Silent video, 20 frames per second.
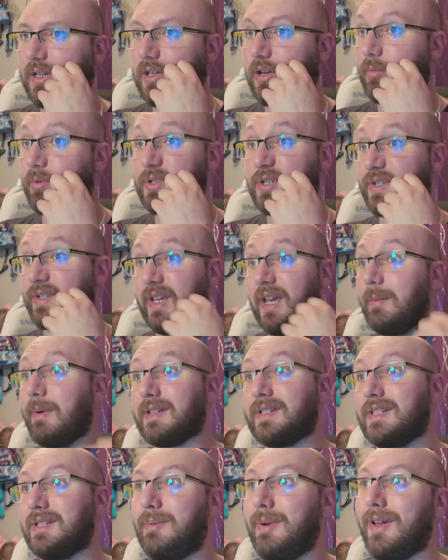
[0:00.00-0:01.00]
much to say
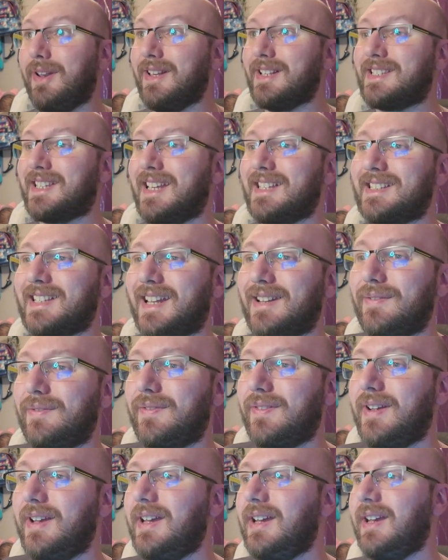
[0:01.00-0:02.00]
about it, to be honest. It's kind
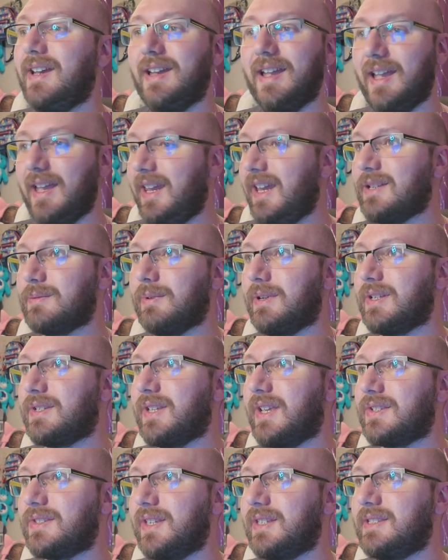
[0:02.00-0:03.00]
of, it is what it
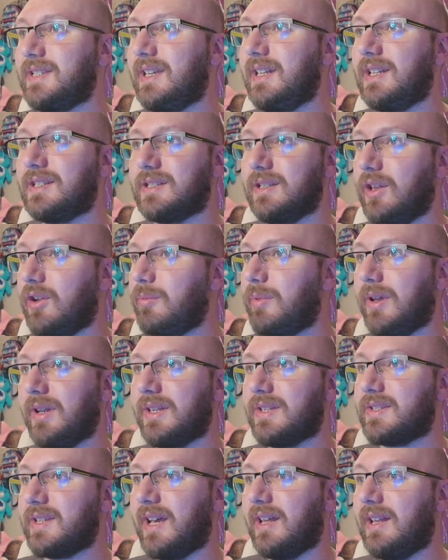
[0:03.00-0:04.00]
says in the tin. It's low poly
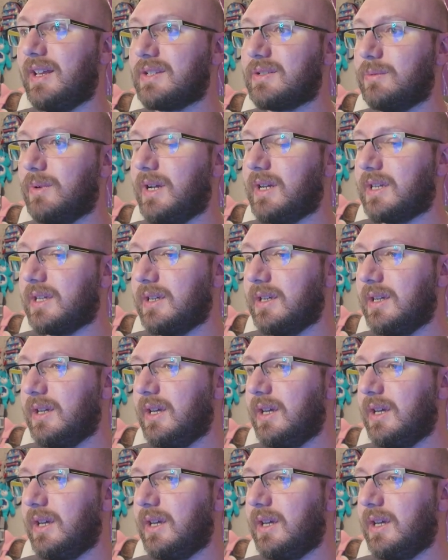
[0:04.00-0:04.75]
stylized work.